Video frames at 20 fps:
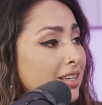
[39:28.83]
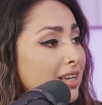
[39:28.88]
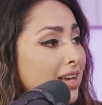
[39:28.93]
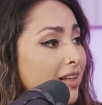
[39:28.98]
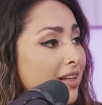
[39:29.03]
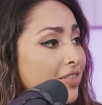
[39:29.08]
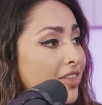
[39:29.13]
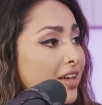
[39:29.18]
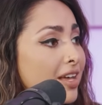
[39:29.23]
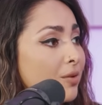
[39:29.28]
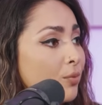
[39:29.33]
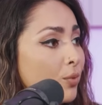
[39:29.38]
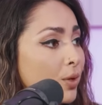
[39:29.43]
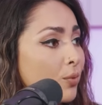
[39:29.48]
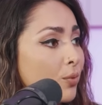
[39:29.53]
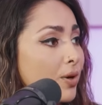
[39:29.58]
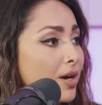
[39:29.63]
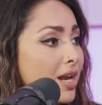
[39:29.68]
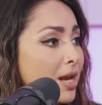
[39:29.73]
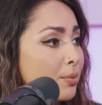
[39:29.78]
And then
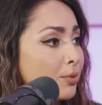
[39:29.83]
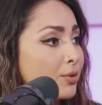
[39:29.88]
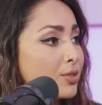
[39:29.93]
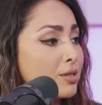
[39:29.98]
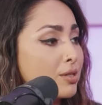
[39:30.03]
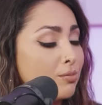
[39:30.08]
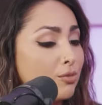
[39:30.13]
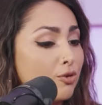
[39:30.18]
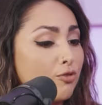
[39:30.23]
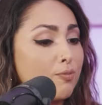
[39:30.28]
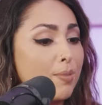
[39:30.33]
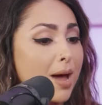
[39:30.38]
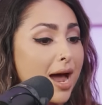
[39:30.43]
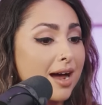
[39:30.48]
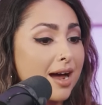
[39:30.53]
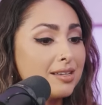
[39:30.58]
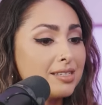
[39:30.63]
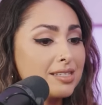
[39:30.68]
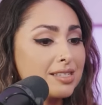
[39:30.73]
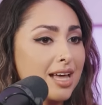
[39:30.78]
when we're able to move
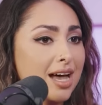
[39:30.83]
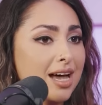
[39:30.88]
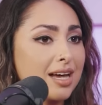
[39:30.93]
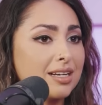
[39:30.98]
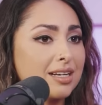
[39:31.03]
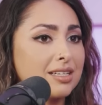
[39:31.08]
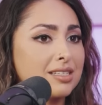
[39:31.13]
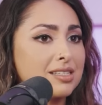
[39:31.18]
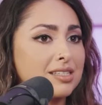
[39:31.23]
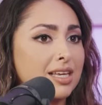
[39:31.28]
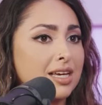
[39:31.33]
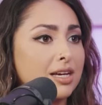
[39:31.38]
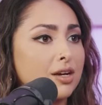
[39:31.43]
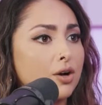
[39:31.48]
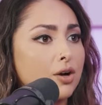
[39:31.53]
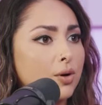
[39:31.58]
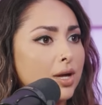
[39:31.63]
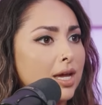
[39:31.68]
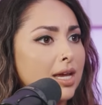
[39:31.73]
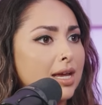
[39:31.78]
past that, it's like,
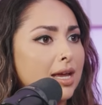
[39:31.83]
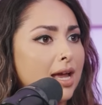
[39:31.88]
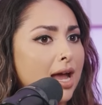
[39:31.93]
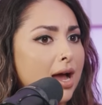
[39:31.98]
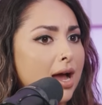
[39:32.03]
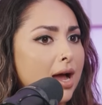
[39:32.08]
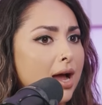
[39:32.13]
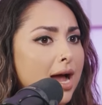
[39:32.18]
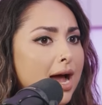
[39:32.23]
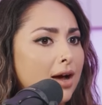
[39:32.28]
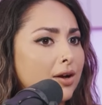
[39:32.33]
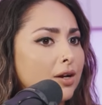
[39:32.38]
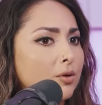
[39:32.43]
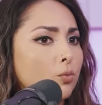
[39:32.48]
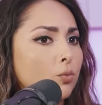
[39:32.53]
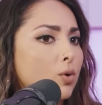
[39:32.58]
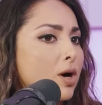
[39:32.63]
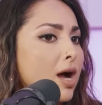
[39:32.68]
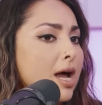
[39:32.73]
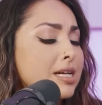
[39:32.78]
okay,
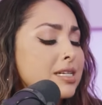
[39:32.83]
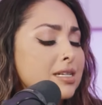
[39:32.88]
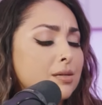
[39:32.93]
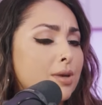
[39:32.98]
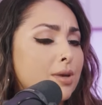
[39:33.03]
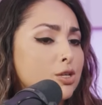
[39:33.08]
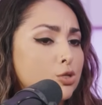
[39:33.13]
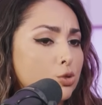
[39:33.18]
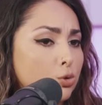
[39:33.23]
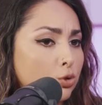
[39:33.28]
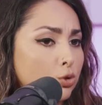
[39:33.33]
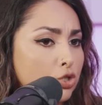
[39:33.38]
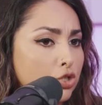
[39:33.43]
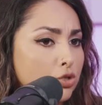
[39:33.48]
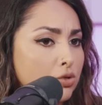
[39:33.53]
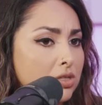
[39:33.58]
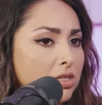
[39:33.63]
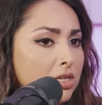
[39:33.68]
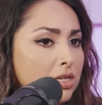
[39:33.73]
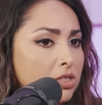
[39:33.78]
why did my soul
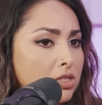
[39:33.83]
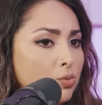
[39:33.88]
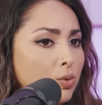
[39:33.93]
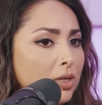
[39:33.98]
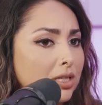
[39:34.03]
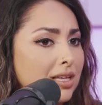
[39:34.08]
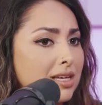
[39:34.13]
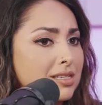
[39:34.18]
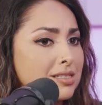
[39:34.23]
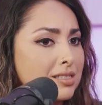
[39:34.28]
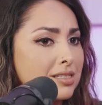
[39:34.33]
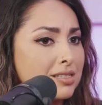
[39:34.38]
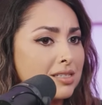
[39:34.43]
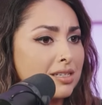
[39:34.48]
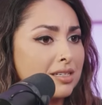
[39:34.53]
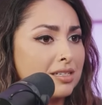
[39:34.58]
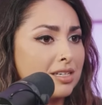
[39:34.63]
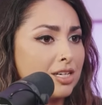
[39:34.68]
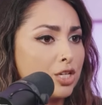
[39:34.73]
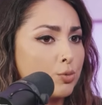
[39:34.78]
choose this? What lessons
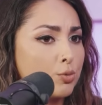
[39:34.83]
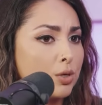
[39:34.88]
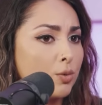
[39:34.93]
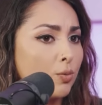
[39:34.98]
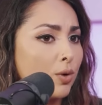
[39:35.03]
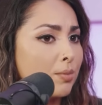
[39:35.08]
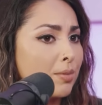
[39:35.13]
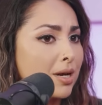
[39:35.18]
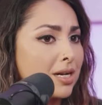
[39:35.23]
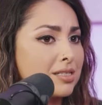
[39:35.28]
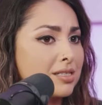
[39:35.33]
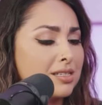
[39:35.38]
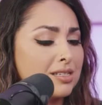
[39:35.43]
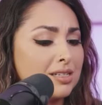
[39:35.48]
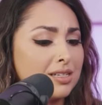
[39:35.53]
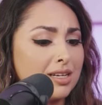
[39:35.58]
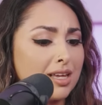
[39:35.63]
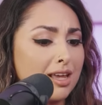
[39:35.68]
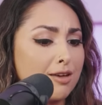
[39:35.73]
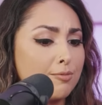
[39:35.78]
did it teach me? What medicine
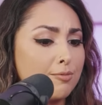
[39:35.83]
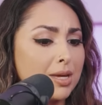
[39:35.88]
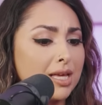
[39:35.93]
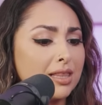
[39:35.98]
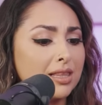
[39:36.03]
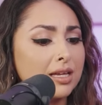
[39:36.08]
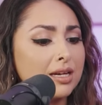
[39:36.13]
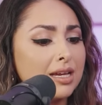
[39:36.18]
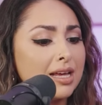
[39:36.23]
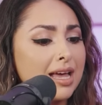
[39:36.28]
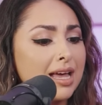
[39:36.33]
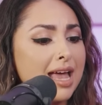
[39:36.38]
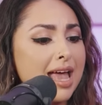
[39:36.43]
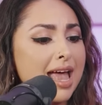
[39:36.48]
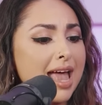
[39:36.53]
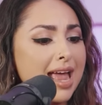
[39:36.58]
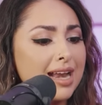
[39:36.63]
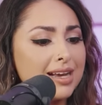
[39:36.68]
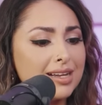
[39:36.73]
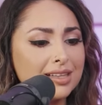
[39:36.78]
did it give me? And then
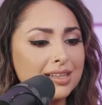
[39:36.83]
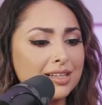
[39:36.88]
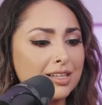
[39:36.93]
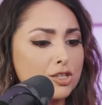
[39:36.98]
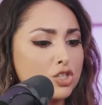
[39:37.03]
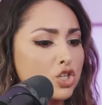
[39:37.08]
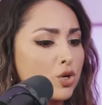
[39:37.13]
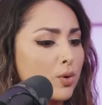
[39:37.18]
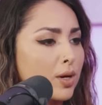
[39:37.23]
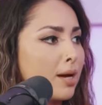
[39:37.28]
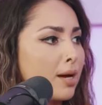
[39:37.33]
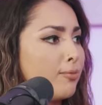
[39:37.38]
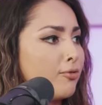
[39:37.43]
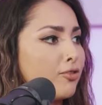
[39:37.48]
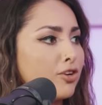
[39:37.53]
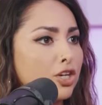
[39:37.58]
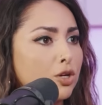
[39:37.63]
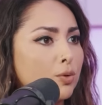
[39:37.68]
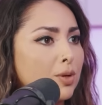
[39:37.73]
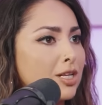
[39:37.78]
anything that's showing up
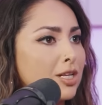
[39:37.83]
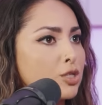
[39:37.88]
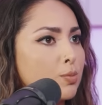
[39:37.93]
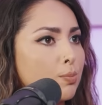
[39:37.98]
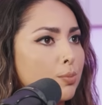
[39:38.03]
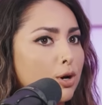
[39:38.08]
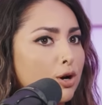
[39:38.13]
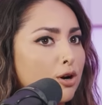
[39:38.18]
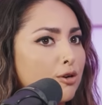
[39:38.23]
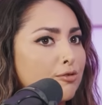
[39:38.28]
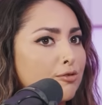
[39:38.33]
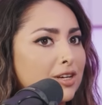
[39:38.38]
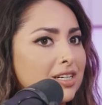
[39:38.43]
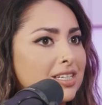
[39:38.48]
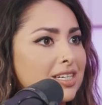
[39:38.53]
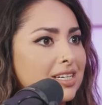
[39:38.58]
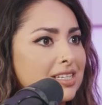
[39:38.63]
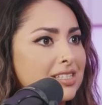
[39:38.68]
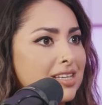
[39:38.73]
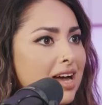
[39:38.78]
for you, it's perfect
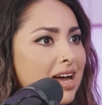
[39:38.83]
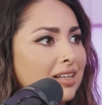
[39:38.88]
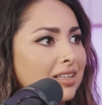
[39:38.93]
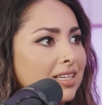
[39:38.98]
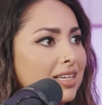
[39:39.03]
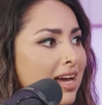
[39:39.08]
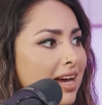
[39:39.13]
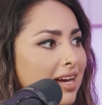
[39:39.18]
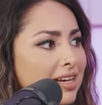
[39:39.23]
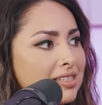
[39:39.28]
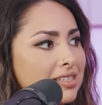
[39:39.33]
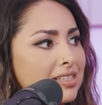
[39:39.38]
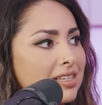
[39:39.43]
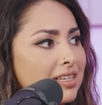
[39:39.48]
exactly as